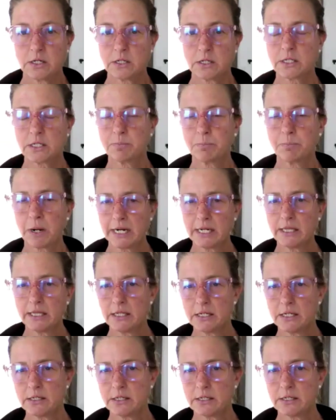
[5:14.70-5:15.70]
Despite
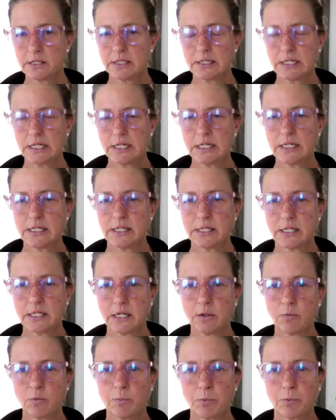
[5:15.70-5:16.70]
this, the
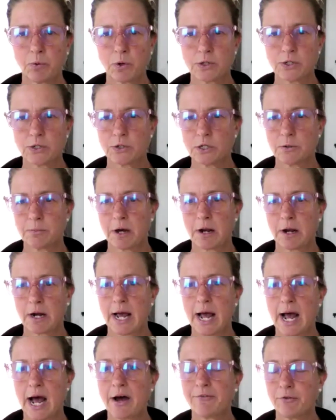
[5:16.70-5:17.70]
CDC reports there's about
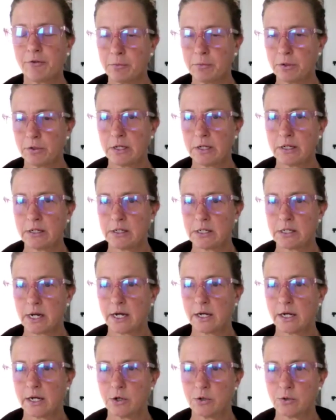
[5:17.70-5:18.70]
500,000
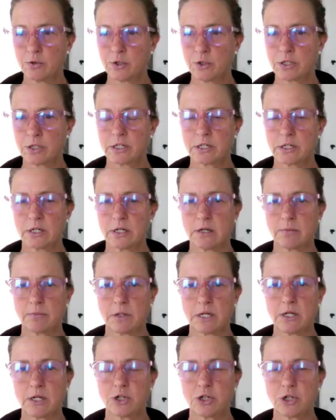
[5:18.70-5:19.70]
diagnosed
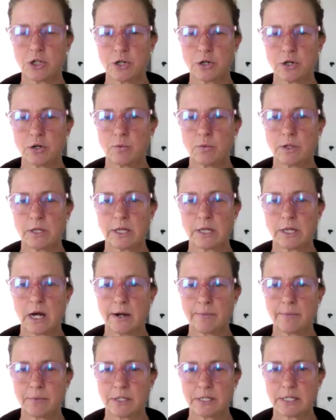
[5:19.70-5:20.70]
each year with
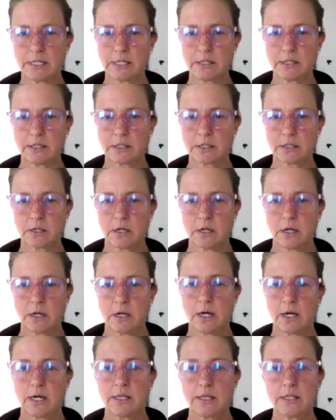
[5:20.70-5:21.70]
Lyme disease.
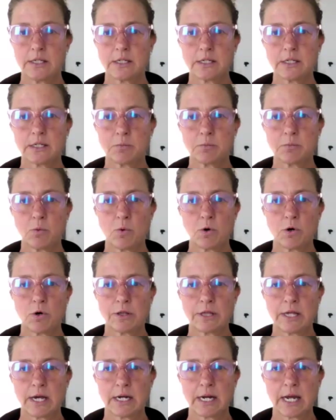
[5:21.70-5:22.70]
And this is
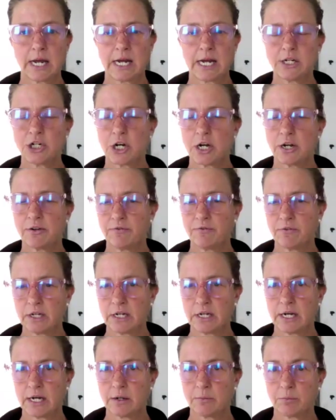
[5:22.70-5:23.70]
more than
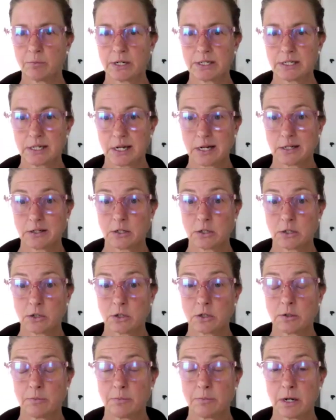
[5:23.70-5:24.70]
HIV and breast
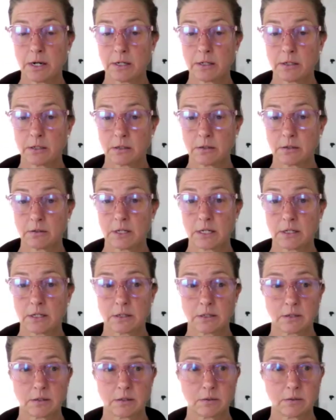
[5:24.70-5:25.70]
cancer combined.
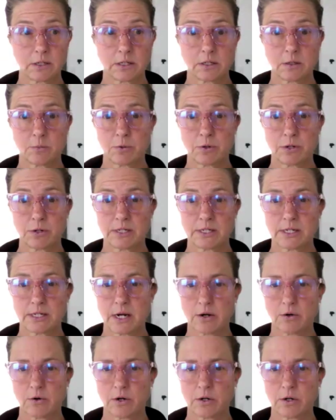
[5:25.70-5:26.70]
That's a pretty
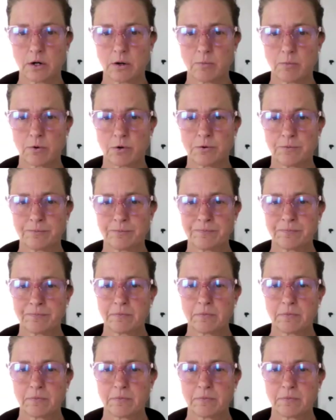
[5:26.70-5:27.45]
staggering number.